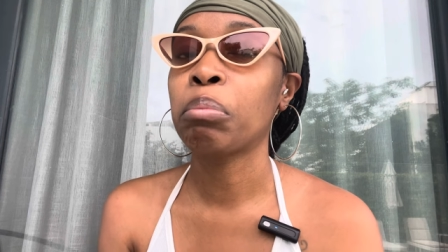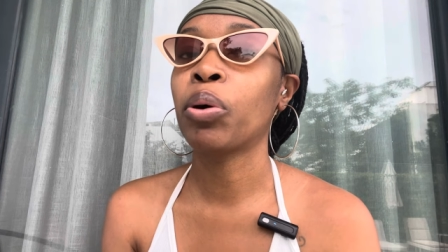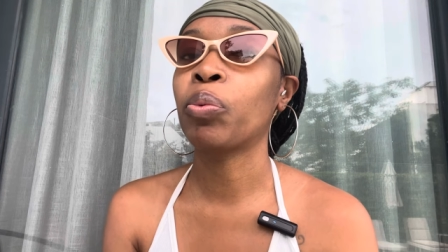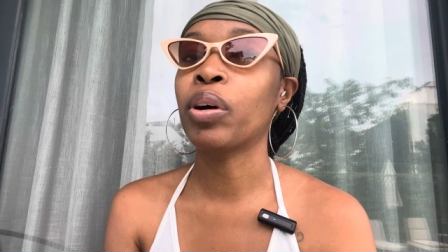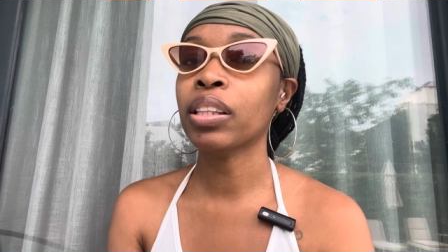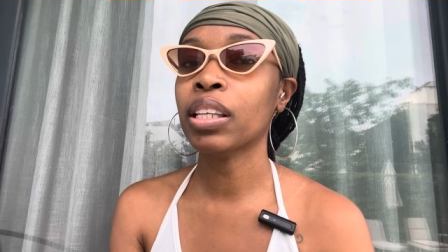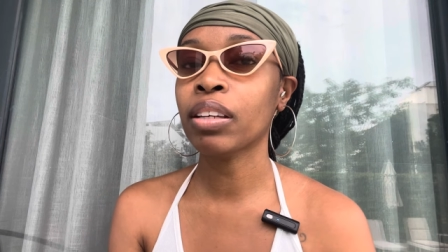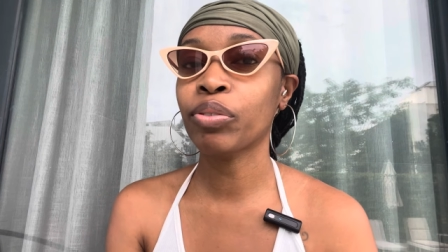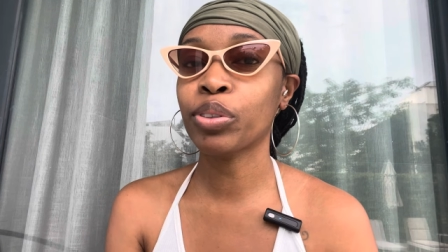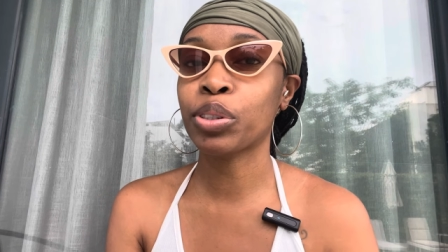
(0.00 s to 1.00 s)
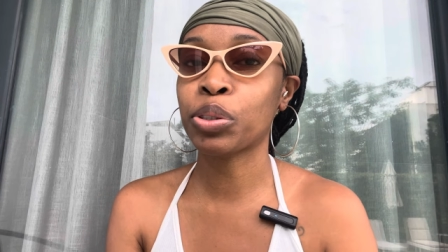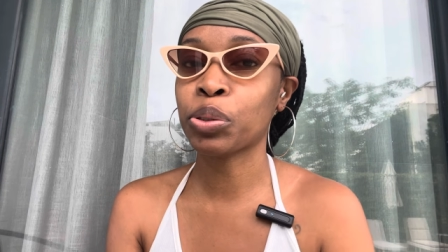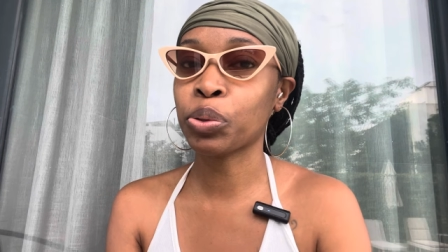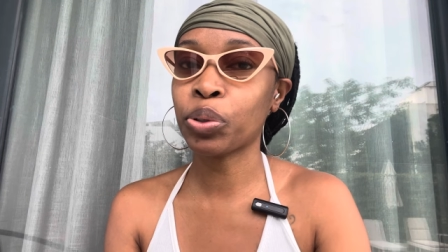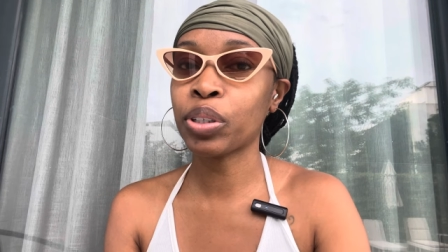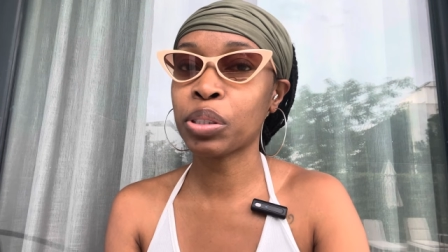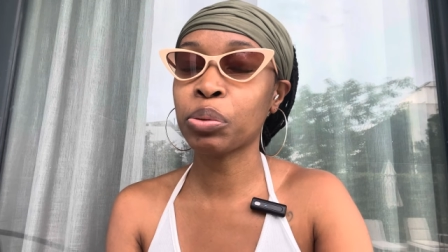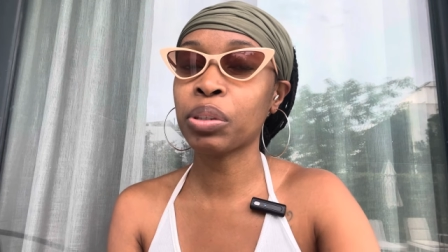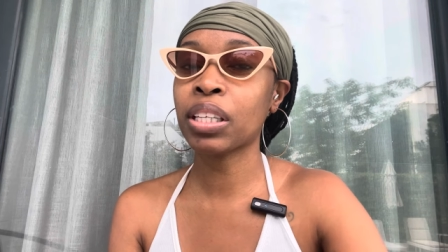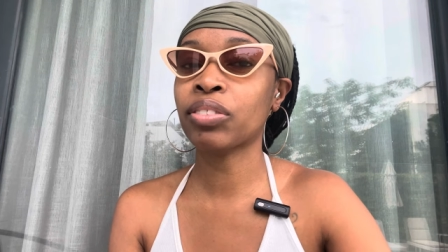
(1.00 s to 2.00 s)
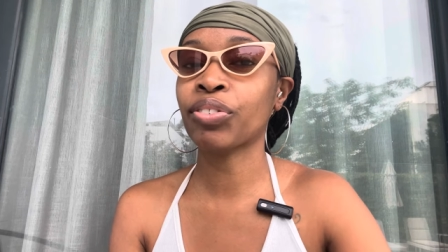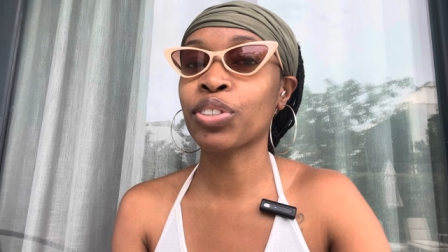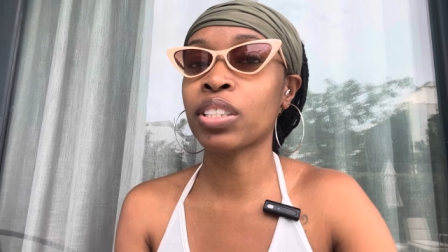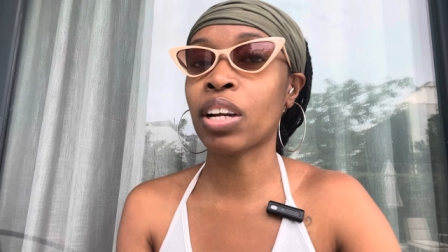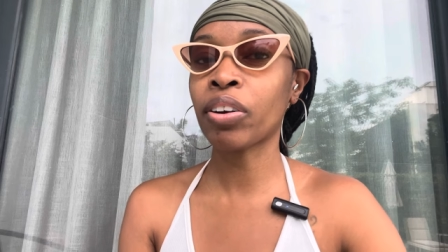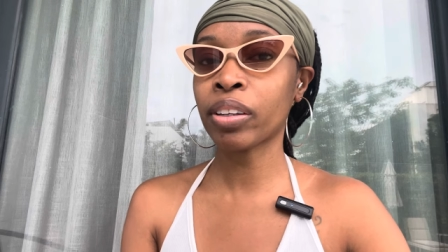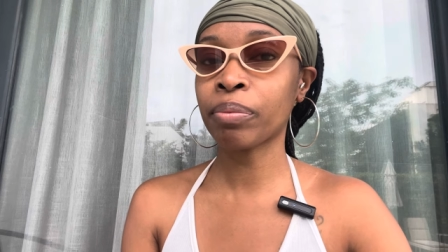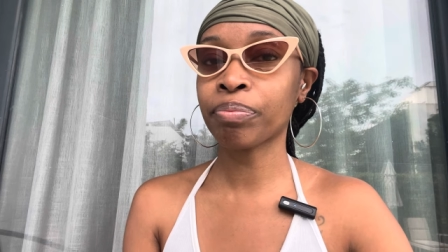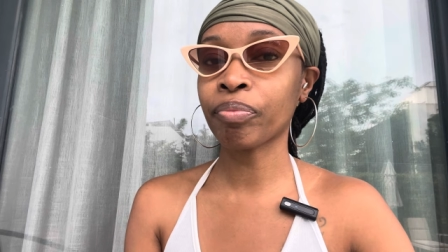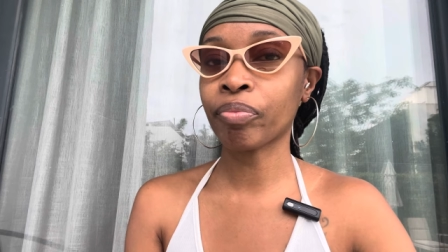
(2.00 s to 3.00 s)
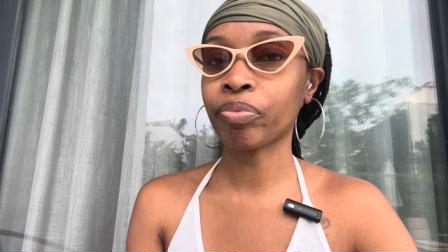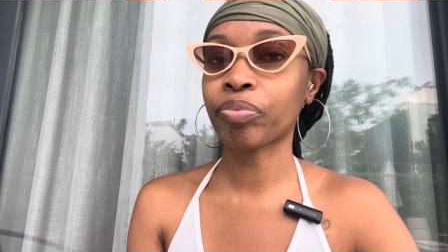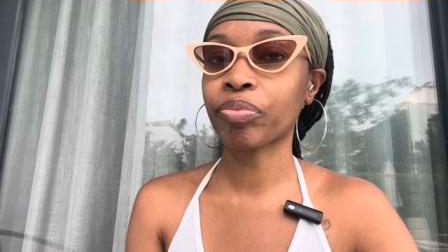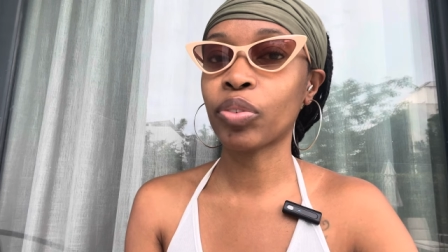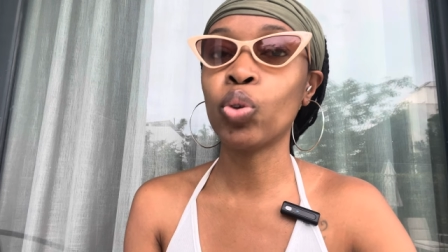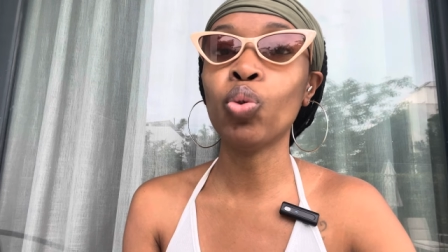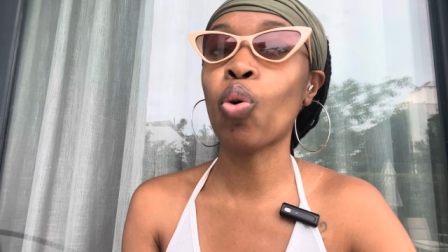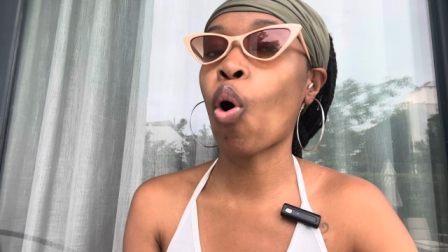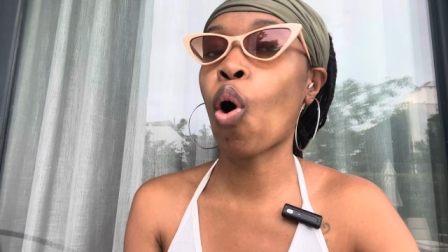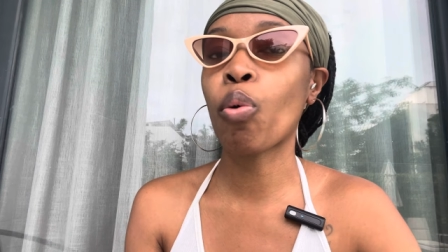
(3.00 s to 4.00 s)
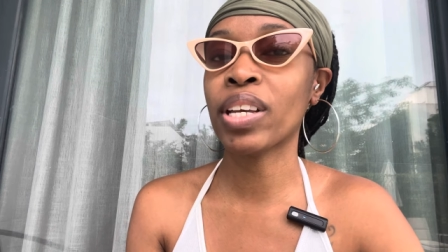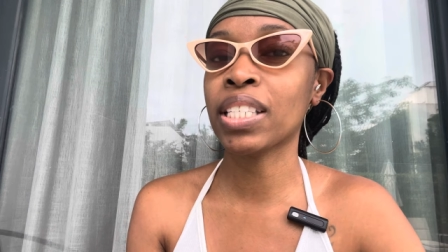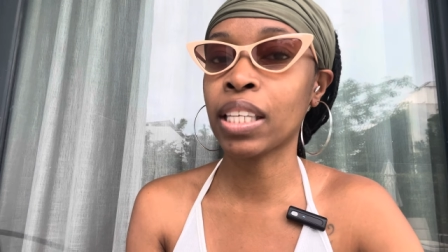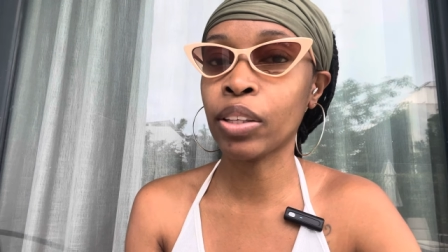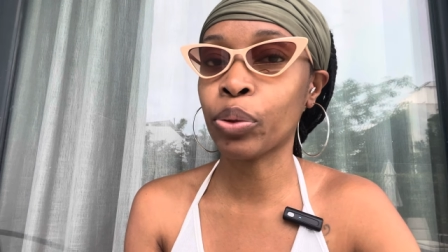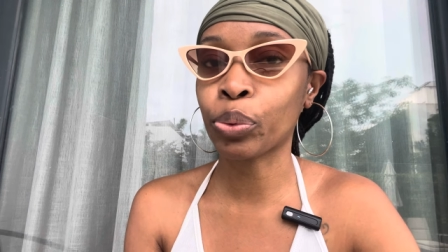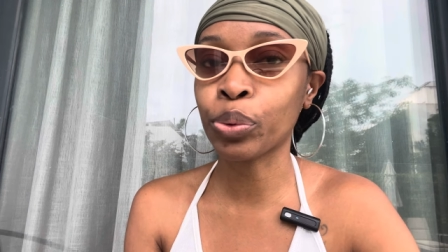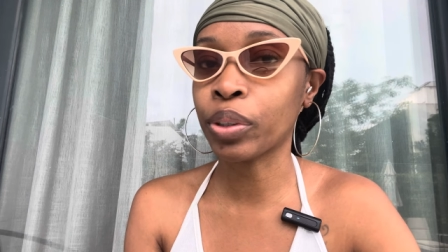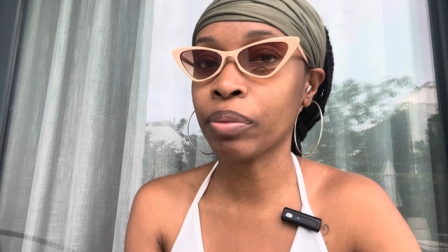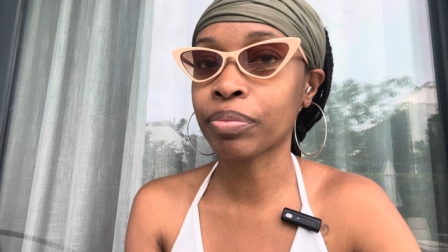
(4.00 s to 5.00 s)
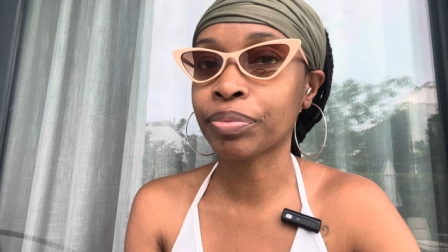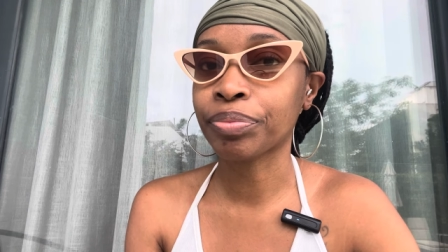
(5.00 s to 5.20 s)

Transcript: But one thing for sure, two things for certain, you always get through it